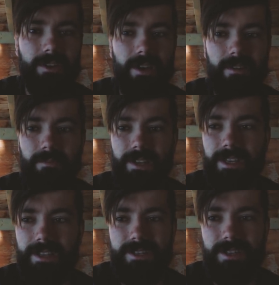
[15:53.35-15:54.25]
the
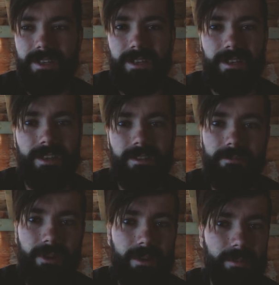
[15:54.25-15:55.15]
kitchen,
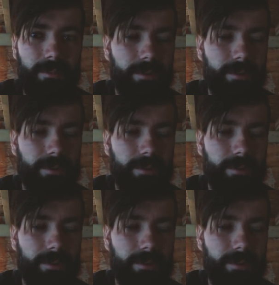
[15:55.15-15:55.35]
and where I'm gonna